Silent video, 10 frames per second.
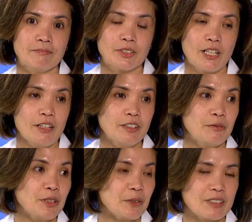So how
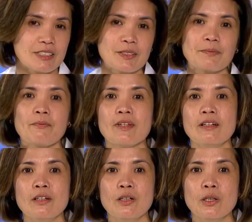did we do this?
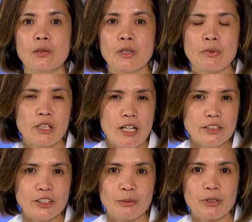When we launched